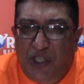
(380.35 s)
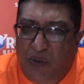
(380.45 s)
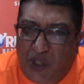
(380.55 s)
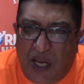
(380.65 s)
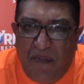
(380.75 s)
She
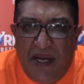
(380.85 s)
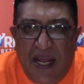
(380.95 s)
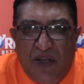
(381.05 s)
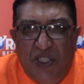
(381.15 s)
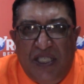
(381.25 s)
was coming
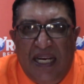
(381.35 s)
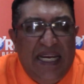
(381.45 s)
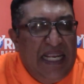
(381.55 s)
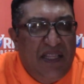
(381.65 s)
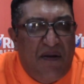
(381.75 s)
down
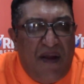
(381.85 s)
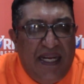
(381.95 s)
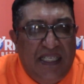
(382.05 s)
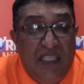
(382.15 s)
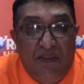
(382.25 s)
steadily in the
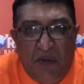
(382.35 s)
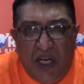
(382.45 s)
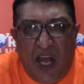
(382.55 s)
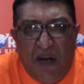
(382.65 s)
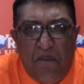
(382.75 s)
ratings on
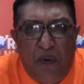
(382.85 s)
the guard